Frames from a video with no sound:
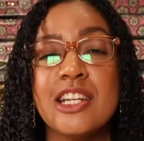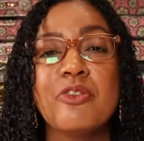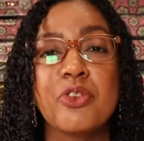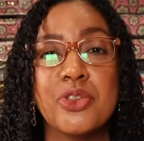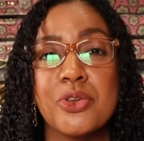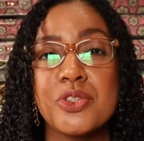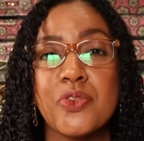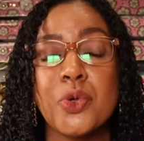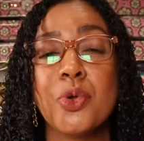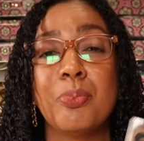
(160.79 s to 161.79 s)
And for those of
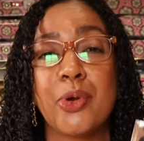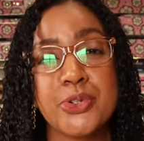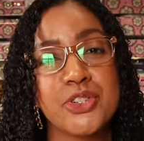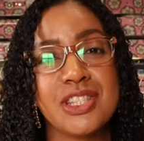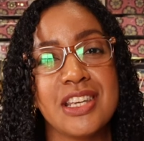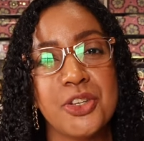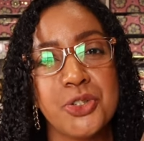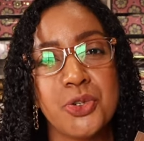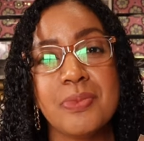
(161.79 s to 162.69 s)
you who purchased the issue